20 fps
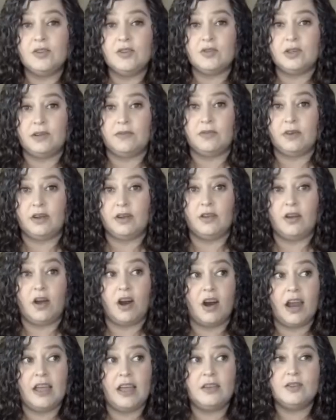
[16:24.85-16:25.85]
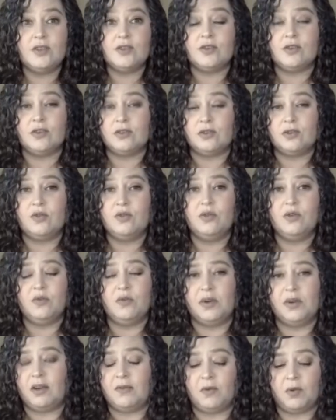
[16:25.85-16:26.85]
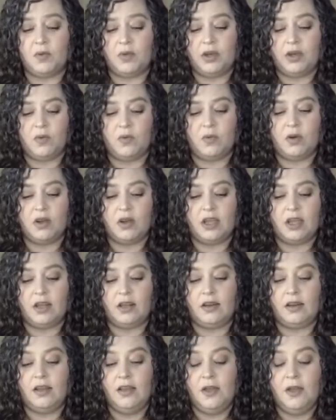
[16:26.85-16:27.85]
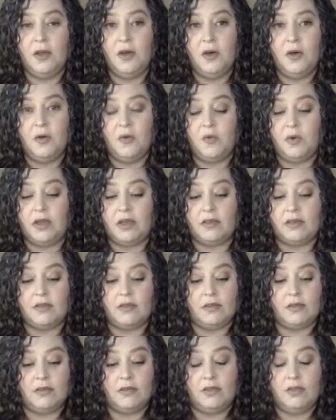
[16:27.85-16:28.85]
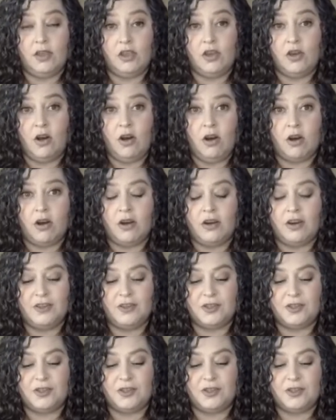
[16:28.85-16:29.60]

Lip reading: are different. Our hands are a tool whenever we are working with yarn.